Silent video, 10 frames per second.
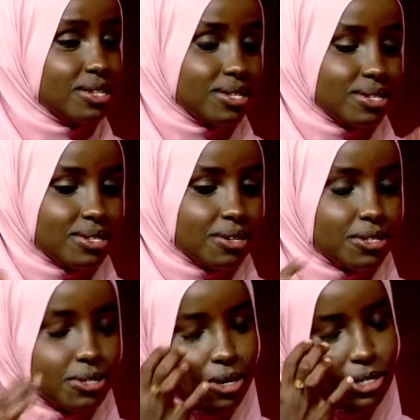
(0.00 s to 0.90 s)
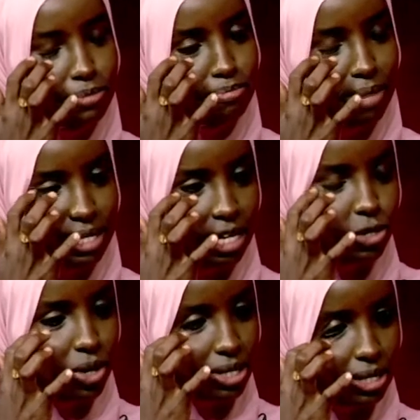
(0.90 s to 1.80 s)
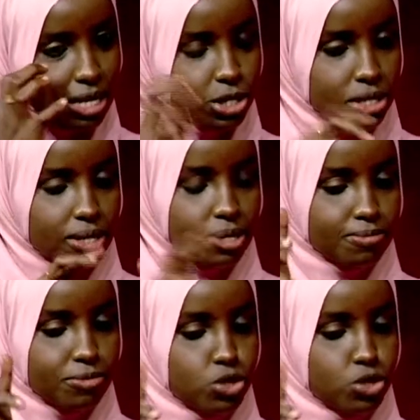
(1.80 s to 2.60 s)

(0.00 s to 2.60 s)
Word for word: this, it's not matatu as such, the